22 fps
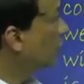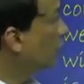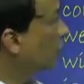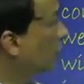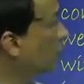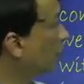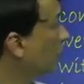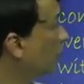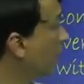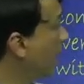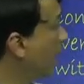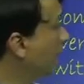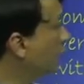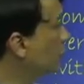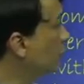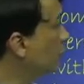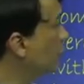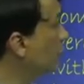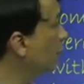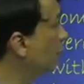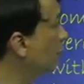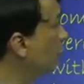Now remember, as
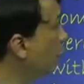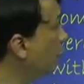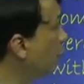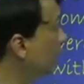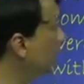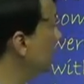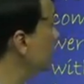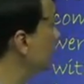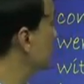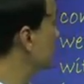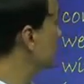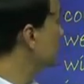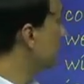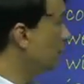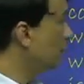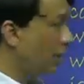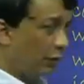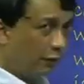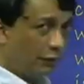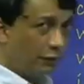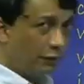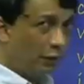soon as follicles come
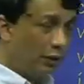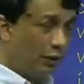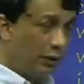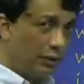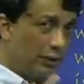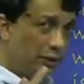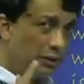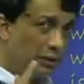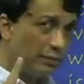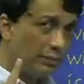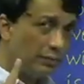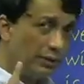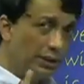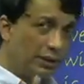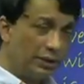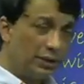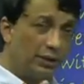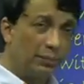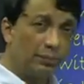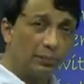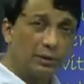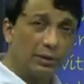out, follicles
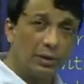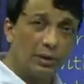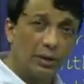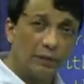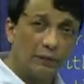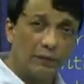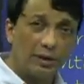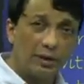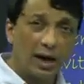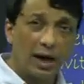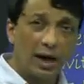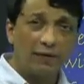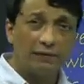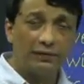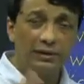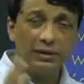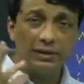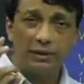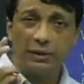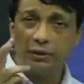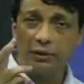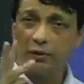means typically we have
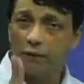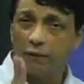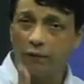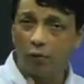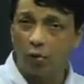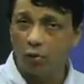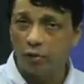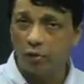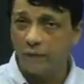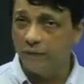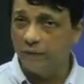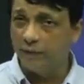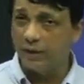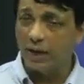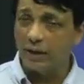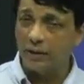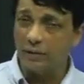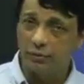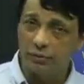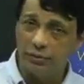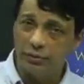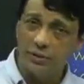these three or four different
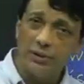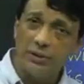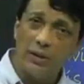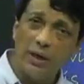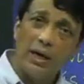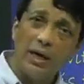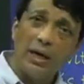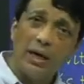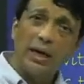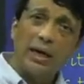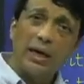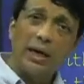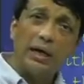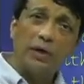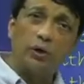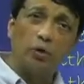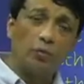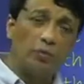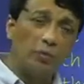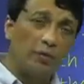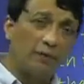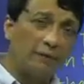diagnoses.
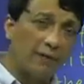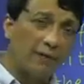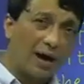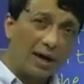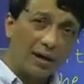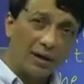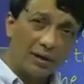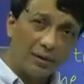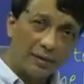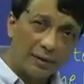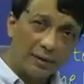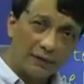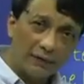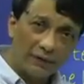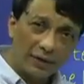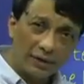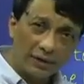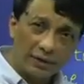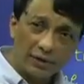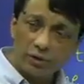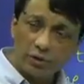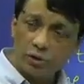It could be viral
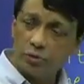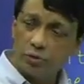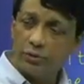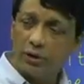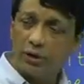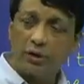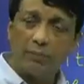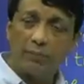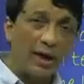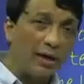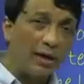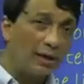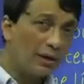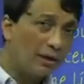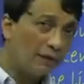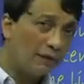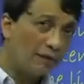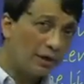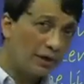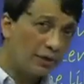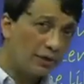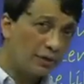infection, could be chlamydial
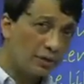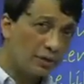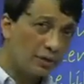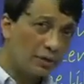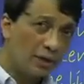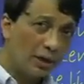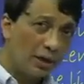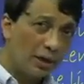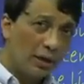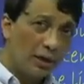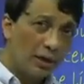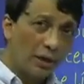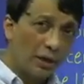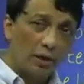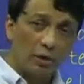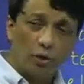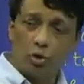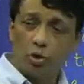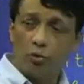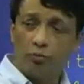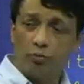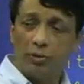infection,
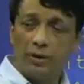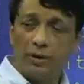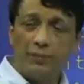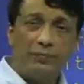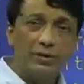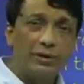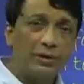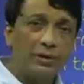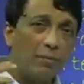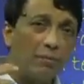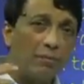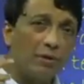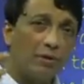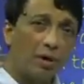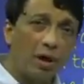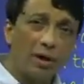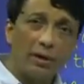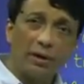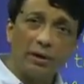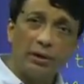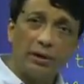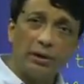could be some
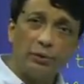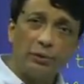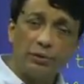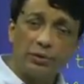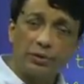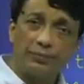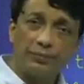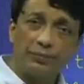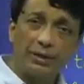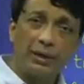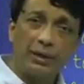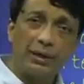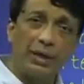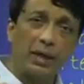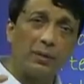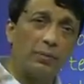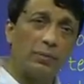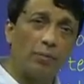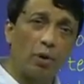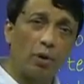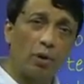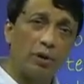drug induced like
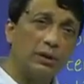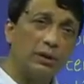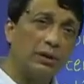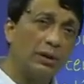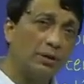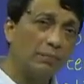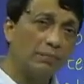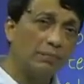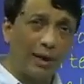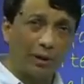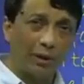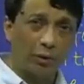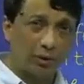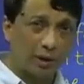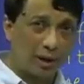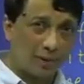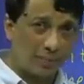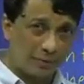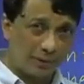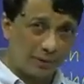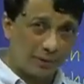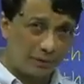bromonidine and
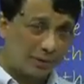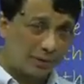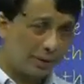pilocarpine.